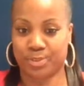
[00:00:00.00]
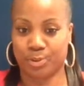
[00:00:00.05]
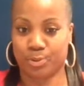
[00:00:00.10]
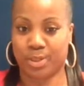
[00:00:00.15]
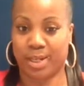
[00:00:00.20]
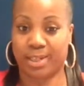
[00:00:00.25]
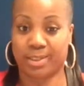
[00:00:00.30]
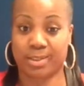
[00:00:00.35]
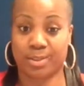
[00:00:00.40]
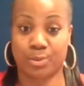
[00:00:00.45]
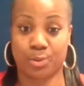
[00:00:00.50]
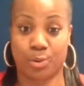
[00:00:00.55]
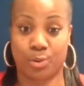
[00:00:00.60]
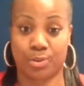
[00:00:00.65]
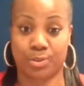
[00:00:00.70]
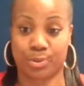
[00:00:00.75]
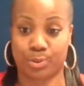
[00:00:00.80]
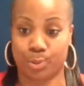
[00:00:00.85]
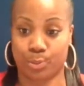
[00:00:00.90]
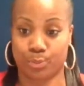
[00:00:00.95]
You guys can
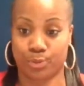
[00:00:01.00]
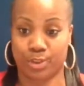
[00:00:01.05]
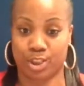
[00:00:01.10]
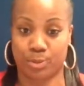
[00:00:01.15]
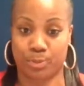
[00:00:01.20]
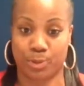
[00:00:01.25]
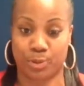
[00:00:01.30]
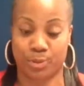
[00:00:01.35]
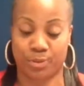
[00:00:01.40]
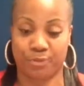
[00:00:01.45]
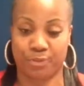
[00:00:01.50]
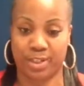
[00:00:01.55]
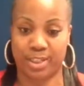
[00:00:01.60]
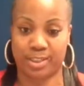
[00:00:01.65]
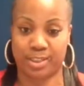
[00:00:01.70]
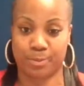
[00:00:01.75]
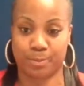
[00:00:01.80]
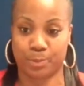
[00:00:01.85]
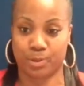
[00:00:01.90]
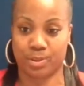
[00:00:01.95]
also reach me on
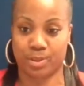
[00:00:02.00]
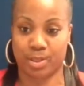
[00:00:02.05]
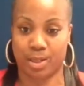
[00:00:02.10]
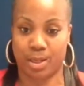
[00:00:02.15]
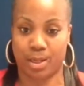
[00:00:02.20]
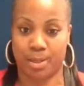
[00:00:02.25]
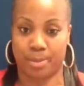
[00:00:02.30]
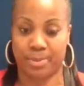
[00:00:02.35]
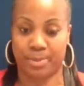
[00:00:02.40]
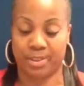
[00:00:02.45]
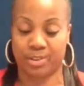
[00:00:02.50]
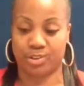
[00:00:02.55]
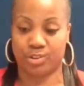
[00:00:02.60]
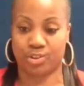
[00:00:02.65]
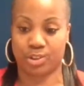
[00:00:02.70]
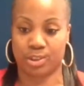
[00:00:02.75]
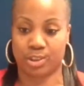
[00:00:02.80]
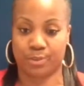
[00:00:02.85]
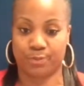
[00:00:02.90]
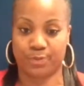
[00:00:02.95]
Facebook. It's
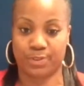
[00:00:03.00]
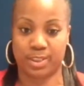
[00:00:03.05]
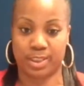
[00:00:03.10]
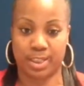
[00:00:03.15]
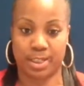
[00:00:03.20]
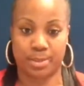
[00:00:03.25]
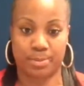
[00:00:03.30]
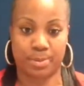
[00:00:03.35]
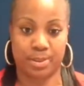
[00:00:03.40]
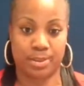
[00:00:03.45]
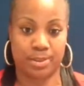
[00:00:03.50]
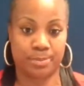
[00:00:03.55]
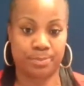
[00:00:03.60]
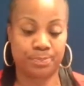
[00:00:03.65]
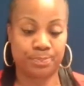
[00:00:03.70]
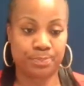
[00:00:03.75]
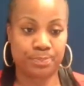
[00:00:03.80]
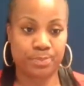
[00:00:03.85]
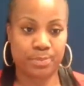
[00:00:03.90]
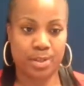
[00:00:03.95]
just
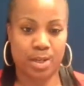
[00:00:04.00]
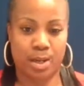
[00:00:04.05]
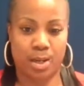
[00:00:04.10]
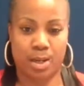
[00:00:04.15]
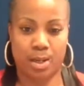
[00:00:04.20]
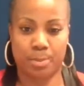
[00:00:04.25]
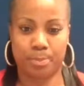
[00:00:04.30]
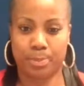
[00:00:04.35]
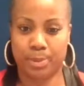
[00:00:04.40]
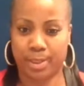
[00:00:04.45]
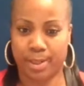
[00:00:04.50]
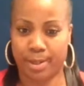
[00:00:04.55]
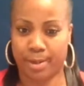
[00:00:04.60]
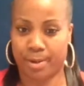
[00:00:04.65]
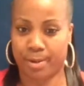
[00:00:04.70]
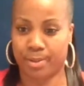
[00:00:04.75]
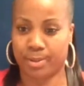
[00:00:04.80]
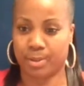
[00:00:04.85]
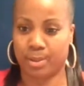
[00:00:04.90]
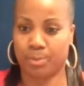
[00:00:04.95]
Fatima
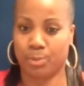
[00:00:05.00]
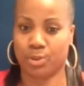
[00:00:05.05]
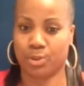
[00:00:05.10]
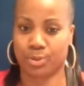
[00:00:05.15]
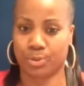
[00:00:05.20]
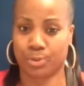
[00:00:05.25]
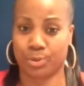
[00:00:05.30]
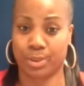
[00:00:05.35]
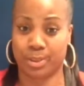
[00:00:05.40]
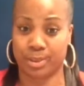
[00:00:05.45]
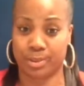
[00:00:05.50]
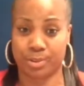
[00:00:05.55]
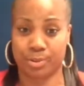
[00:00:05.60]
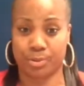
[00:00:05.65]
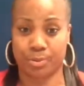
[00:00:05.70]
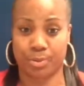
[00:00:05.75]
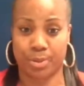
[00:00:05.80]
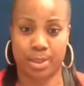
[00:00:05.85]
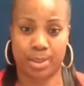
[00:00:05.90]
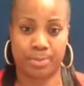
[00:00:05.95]
Blair. I'm also on
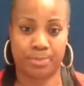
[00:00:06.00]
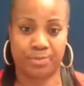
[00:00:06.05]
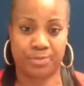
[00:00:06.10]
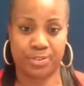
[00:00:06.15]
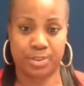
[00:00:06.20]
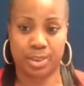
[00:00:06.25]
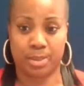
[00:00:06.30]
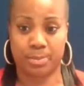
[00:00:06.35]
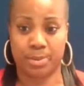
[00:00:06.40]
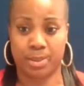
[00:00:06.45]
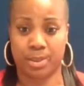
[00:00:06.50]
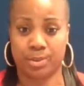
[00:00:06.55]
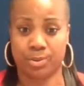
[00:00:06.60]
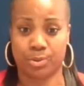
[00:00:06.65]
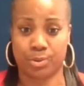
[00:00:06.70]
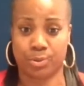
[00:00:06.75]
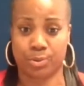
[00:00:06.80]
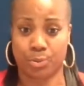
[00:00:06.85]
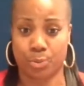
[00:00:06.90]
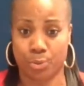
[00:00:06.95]
Instagram,
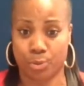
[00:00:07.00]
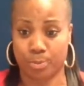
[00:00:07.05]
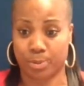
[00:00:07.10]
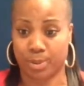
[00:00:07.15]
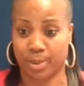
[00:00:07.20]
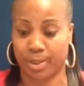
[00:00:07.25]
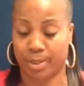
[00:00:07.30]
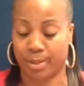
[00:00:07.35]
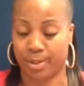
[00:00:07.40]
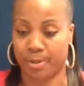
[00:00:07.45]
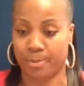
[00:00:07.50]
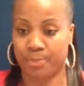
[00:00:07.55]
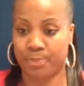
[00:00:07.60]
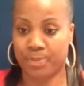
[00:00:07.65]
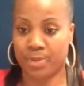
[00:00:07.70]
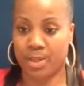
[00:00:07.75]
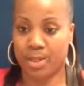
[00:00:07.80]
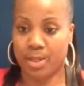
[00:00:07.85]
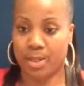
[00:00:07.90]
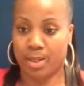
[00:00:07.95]
Fatima_Blair.
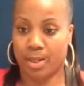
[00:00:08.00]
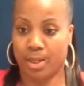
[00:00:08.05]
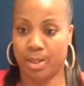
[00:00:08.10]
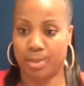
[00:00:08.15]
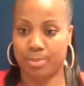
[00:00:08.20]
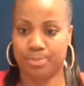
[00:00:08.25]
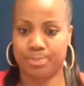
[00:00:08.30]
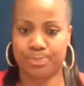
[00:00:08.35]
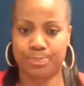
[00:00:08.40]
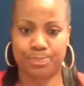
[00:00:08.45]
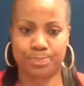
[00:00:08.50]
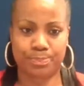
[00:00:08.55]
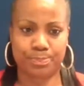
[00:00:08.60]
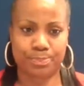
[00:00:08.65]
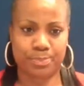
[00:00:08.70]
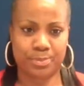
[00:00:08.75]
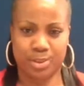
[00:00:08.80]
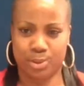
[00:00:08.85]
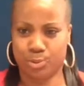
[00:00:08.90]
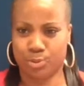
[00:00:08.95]

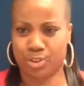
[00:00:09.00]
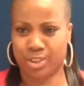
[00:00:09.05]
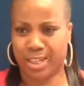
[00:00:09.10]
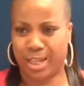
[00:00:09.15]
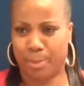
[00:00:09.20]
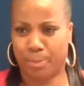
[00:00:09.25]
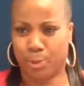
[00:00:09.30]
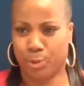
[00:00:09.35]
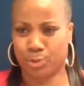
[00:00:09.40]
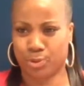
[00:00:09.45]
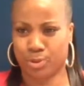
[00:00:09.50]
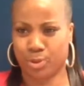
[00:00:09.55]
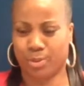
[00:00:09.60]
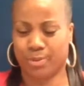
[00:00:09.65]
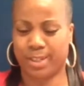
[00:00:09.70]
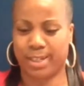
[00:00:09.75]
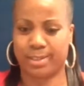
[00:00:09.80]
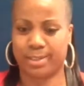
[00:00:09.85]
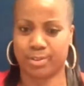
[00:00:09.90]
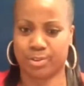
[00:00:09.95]
Usually I post all
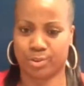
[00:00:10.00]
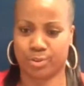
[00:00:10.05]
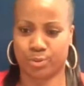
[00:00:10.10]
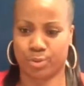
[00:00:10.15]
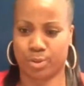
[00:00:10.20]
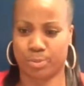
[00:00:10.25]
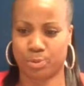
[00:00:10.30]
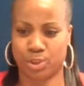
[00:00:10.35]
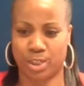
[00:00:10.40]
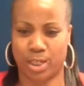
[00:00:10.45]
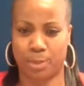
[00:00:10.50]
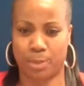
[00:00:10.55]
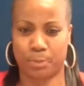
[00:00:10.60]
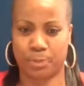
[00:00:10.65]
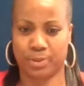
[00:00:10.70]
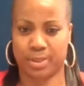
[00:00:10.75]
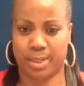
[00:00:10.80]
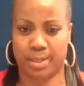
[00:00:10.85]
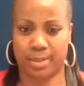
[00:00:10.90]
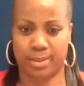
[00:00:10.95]
that in the description. I'll
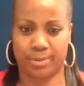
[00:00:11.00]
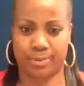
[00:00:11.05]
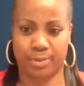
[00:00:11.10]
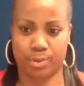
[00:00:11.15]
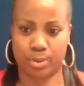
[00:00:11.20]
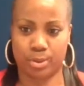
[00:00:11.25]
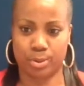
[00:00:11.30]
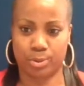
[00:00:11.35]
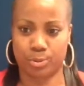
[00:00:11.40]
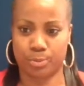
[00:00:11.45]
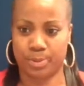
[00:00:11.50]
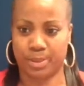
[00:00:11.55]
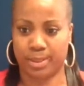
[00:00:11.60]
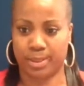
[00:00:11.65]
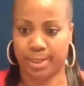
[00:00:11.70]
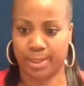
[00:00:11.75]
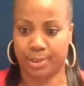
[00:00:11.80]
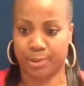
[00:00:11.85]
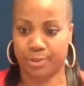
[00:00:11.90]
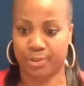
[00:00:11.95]
put that in there a little bit
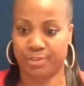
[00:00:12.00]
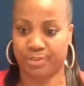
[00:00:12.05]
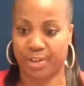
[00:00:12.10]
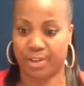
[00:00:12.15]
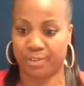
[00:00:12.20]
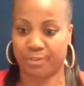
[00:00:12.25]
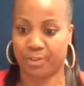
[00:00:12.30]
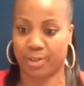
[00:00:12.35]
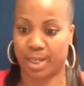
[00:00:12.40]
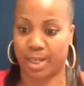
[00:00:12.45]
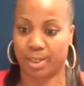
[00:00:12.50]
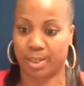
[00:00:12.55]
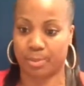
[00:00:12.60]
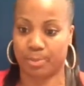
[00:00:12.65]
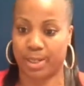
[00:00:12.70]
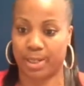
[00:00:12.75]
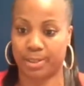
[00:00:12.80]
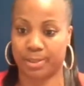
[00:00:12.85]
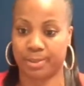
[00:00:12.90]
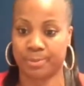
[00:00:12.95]
later if I forgot
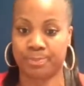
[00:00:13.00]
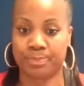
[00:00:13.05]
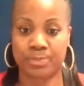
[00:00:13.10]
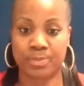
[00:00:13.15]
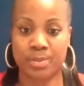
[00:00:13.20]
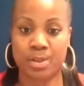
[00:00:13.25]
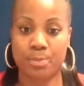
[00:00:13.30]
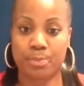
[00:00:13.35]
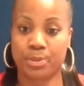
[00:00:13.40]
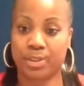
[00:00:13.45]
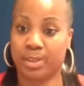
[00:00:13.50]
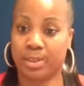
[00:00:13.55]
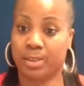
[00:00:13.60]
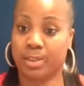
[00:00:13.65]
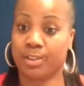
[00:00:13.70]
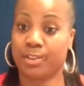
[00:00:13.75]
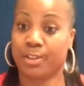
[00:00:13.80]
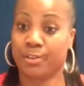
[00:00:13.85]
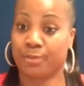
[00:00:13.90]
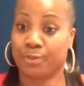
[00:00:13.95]
about it. But
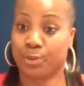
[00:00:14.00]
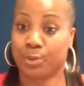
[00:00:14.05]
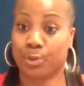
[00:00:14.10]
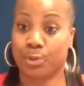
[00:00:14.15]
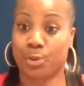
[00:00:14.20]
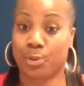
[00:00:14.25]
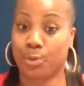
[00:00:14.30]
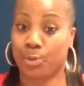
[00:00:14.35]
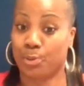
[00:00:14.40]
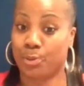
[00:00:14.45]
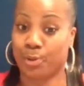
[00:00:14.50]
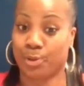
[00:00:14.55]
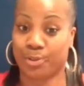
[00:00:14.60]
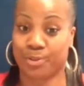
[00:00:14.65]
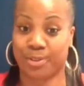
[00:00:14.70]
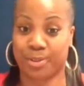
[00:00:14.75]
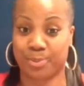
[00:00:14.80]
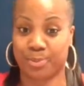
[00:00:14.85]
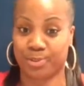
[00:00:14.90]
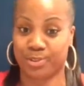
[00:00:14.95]
anything for Nicole,
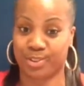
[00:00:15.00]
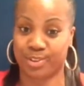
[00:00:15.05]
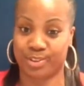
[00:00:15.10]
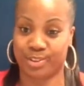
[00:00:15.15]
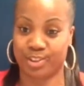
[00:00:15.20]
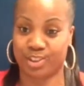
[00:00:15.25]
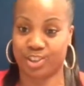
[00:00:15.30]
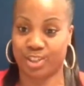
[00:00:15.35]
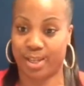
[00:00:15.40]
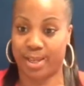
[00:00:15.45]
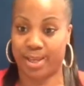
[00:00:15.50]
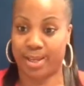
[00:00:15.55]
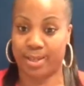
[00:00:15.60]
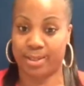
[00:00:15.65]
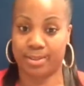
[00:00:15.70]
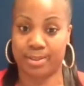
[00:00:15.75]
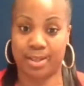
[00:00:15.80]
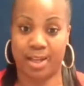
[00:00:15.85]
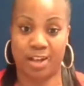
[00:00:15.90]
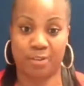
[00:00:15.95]
her number's in the
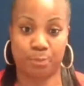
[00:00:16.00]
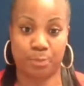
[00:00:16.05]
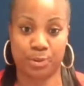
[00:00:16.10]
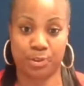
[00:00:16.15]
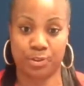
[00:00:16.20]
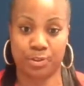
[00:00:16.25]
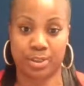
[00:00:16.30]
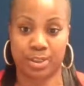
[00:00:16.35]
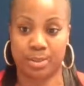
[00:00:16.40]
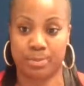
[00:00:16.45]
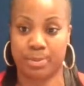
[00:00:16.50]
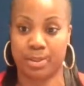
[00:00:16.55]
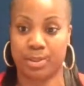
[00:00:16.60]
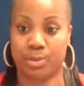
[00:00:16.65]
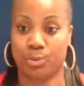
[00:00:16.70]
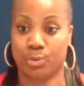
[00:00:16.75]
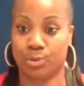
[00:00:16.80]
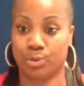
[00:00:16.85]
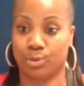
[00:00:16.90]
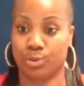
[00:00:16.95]
chat. I put her email
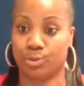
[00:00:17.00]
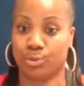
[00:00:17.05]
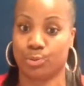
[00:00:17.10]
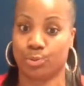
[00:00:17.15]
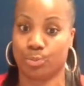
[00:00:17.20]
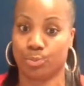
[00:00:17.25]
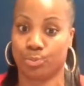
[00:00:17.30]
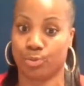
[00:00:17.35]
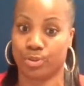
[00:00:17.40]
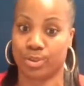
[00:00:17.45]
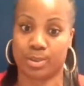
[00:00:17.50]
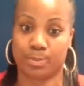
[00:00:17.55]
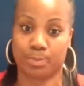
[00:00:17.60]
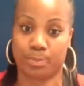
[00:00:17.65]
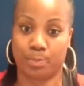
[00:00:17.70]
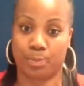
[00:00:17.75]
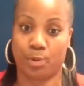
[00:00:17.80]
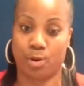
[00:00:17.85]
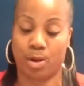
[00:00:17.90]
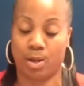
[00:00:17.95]
on
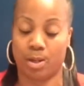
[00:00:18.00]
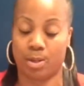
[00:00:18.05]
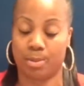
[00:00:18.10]
numerous